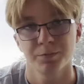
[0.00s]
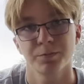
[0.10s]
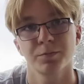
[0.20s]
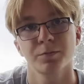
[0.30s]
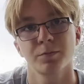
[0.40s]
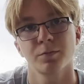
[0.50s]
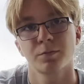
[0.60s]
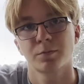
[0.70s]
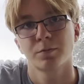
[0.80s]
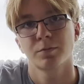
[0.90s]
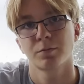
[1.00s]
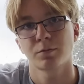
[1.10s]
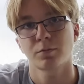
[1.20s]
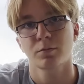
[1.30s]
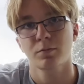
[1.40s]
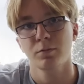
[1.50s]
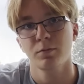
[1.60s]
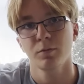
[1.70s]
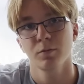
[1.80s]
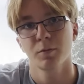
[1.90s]
with finding his 1 ball,
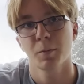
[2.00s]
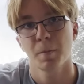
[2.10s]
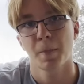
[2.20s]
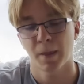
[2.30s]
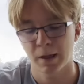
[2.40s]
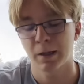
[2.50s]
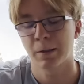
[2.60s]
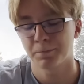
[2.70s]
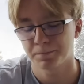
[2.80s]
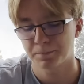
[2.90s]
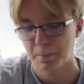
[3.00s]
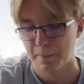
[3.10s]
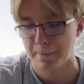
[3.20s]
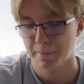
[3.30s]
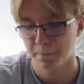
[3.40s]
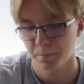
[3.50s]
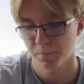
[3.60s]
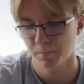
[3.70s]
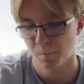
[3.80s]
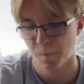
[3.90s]
and Monkey Door you
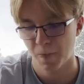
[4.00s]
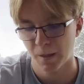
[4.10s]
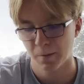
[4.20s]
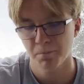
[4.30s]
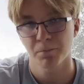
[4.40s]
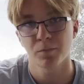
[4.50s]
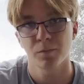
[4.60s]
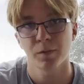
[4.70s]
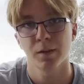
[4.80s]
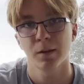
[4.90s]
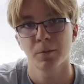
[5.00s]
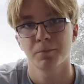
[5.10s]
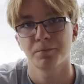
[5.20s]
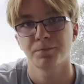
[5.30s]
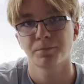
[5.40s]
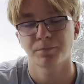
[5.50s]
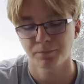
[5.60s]
can get with any ball search.